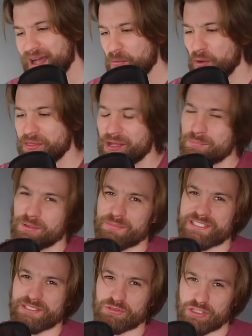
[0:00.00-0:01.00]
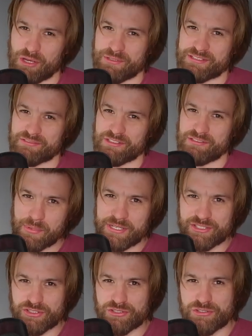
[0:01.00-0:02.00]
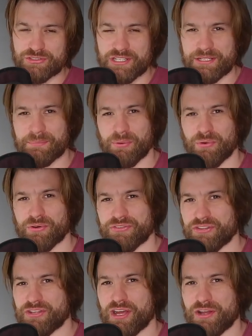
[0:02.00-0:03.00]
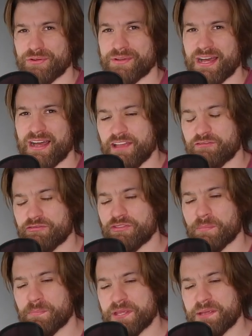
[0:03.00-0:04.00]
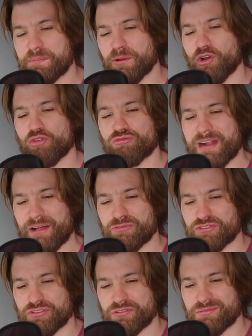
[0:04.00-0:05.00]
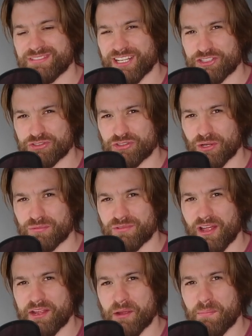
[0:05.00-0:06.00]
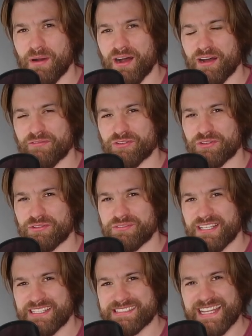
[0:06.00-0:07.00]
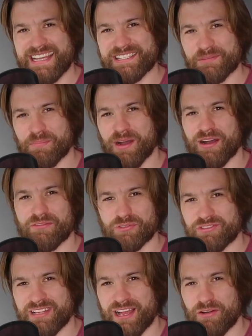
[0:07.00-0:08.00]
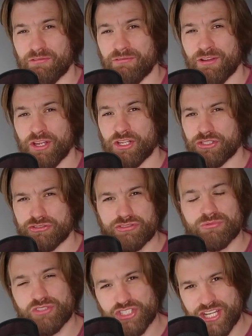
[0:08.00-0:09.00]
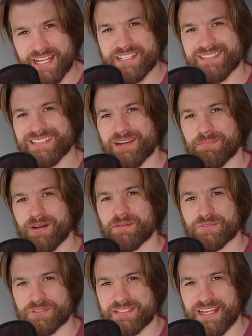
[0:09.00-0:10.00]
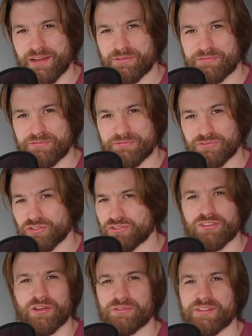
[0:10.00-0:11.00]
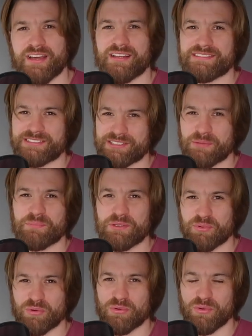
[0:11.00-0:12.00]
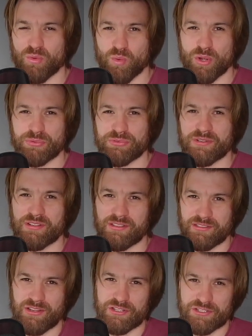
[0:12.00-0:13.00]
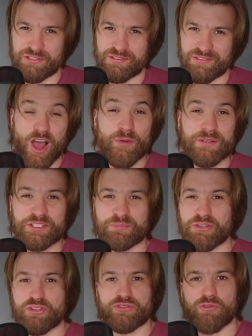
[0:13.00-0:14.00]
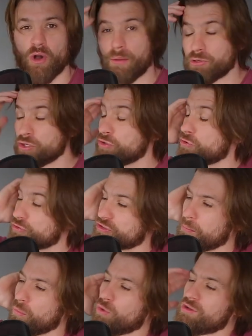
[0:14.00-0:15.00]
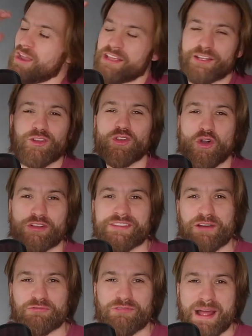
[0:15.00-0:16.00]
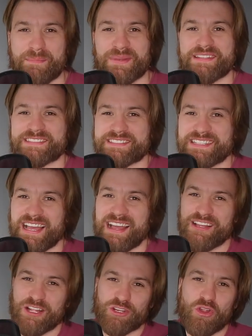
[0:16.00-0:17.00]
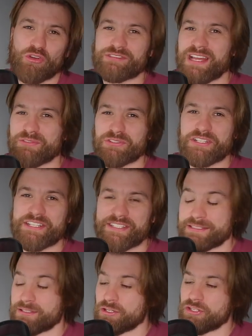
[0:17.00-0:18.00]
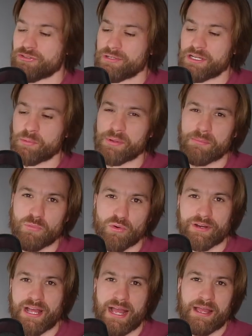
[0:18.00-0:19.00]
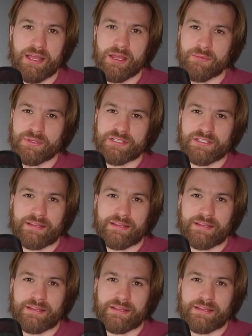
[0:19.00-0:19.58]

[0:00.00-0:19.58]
and one that I'm probably still going through. But it's hugely important to know that if the people around you don't like a part of you that is a part of yourself, don't change that part of yourself. Just know that some people won't like you. I hope this has been useful. I'm going to do some more like lockdown ramblings, yeah, lockdown learnings. I'm going to do a little bit more of that, because